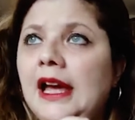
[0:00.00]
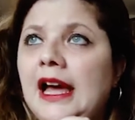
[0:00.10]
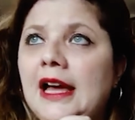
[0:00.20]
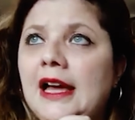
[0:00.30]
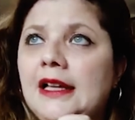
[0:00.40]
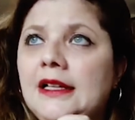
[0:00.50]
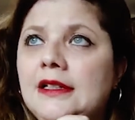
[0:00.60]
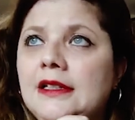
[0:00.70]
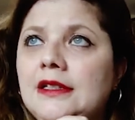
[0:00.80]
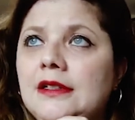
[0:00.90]

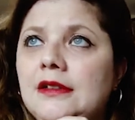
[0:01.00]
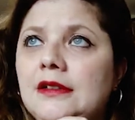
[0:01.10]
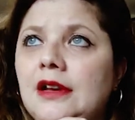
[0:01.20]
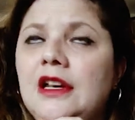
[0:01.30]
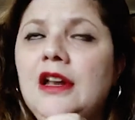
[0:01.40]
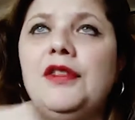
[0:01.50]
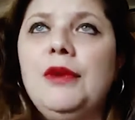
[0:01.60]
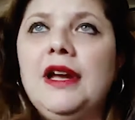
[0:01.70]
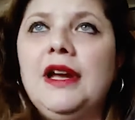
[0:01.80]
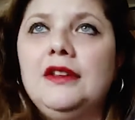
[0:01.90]
and I love the
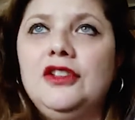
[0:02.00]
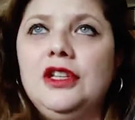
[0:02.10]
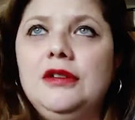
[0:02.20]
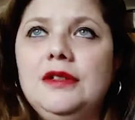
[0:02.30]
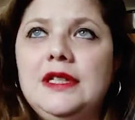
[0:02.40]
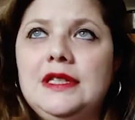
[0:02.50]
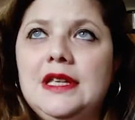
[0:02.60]
way that she uses